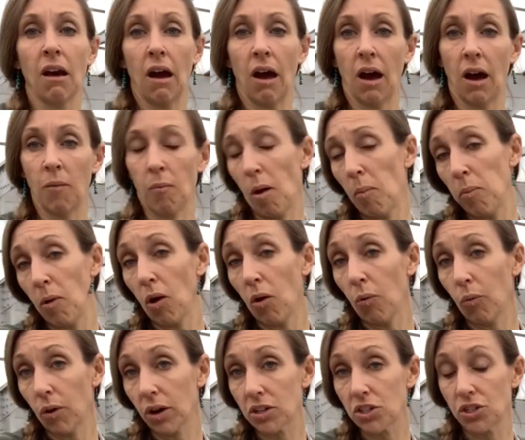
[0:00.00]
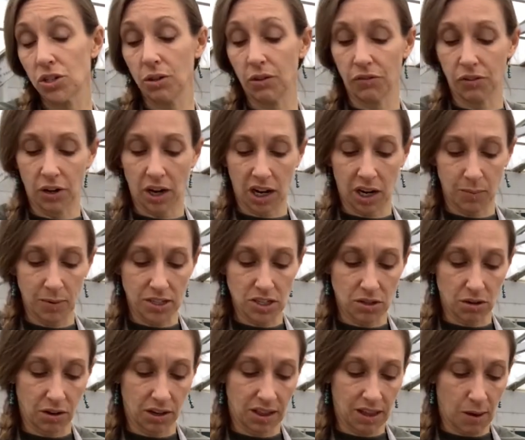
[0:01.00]
A bowl works too if you're not going to be
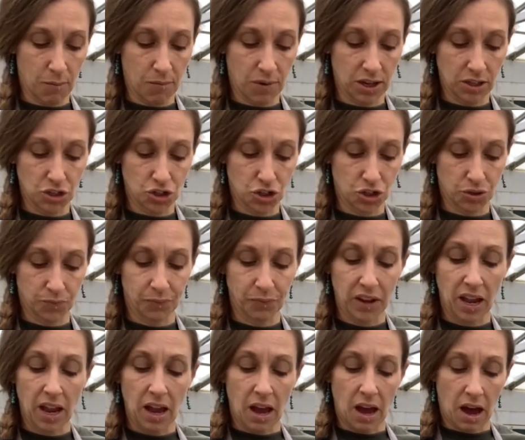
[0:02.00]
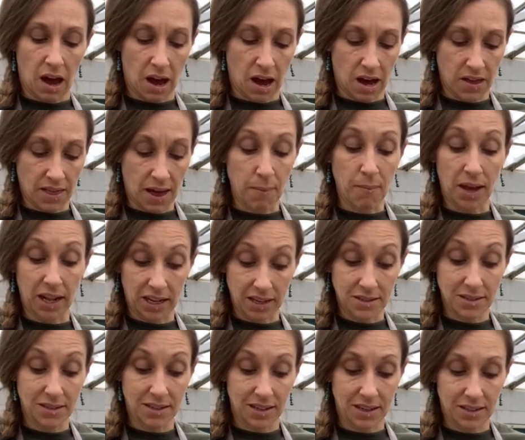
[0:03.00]
starting that many
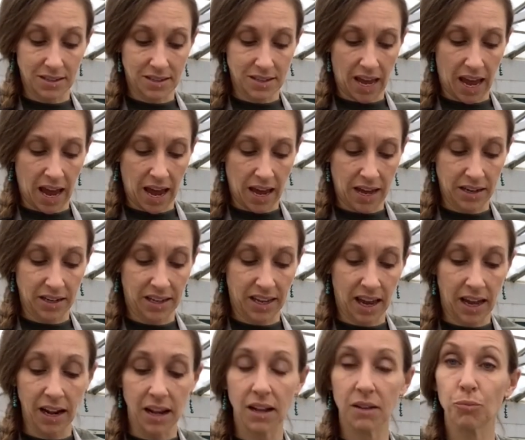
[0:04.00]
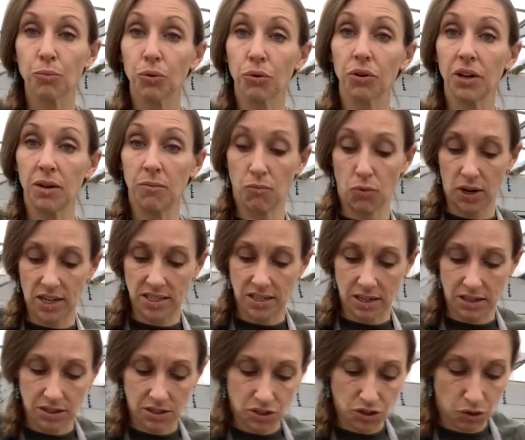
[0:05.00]
seeds, and get it
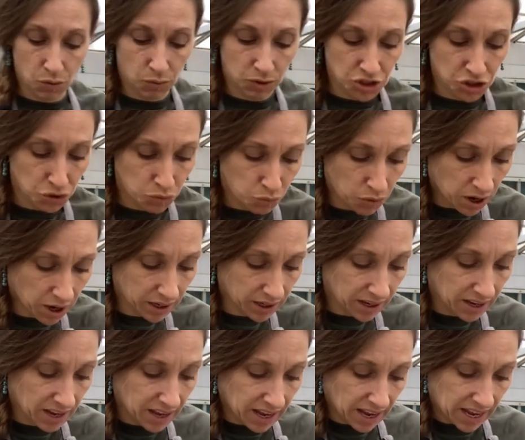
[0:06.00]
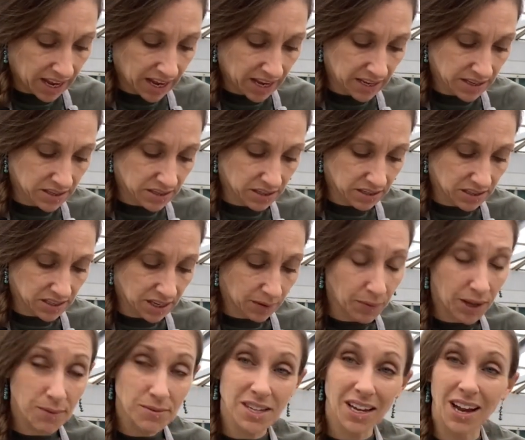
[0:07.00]
pre-moistened. So what you want is,
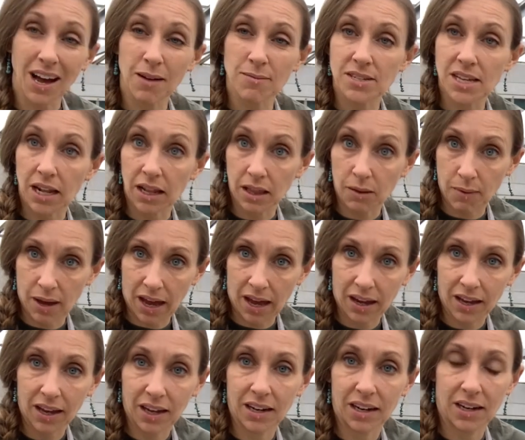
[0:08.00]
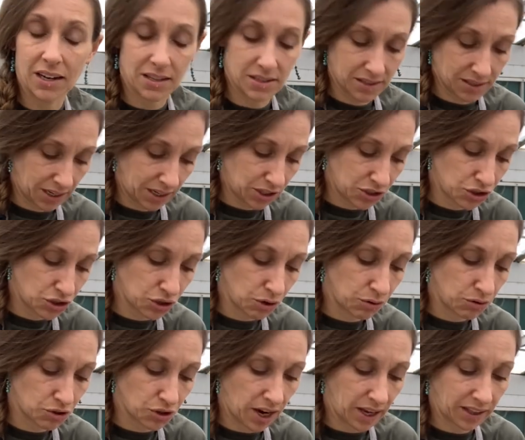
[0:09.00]
sometimes it comes out of the bag and it is like so
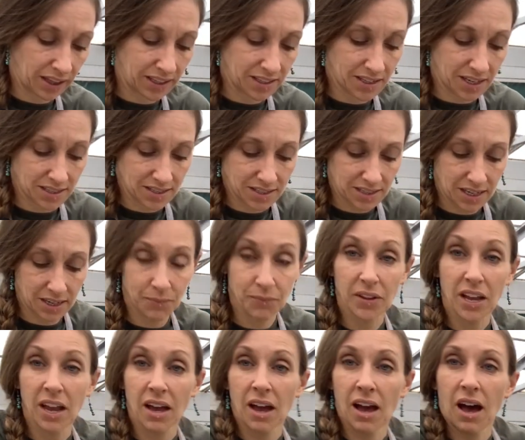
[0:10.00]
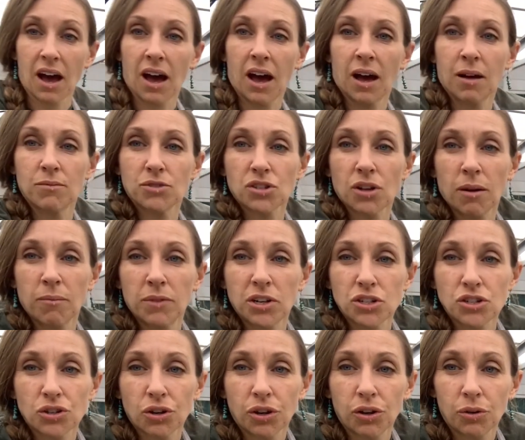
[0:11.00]
dry, like dusty. So I'm going
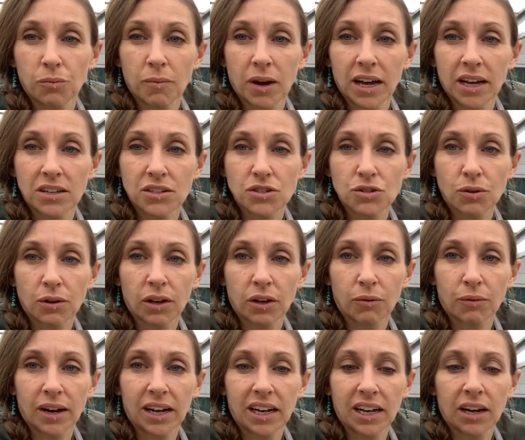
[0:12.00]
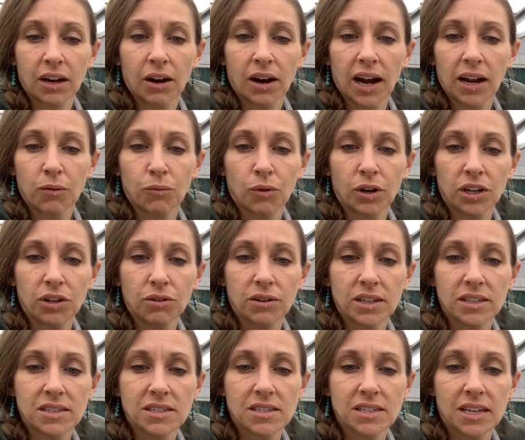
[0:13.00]
to show you my soil right here, and what you
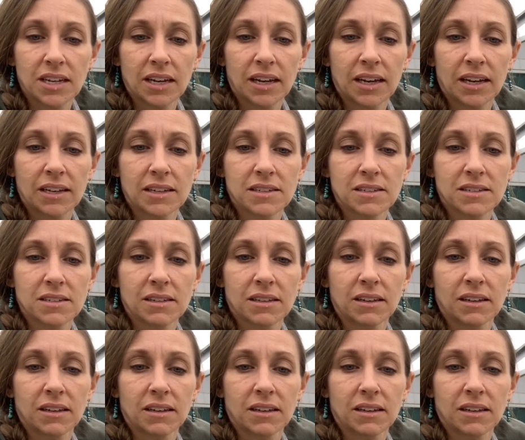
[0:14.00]
can see is